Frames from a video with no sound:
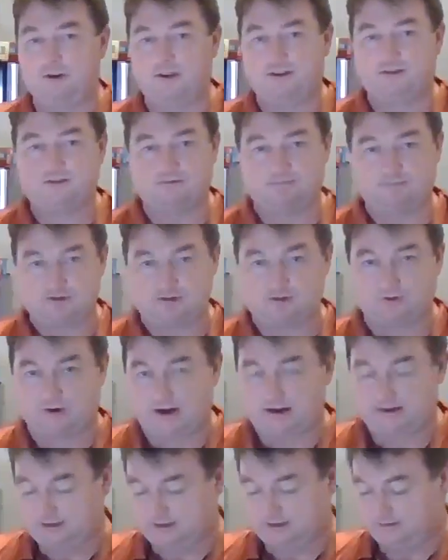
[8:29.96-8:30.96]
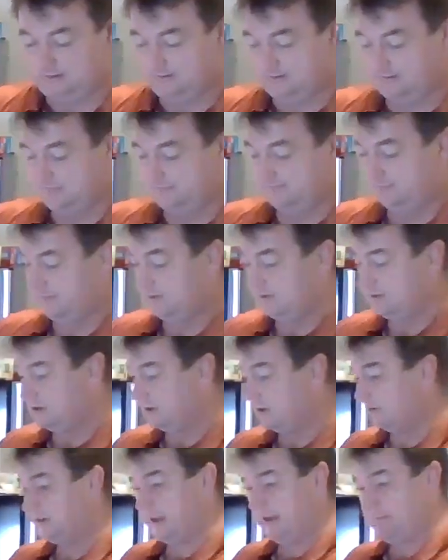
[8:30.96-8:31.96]
with straight
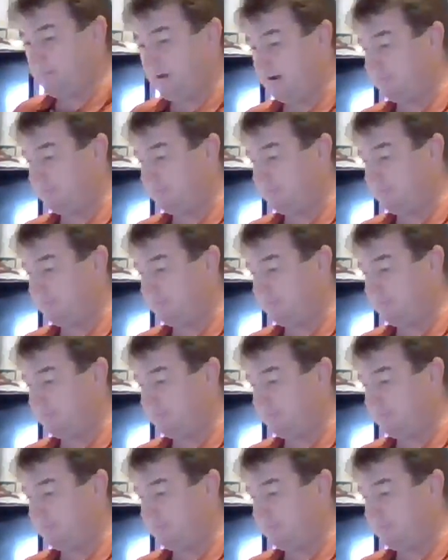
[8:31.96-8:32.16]
salt and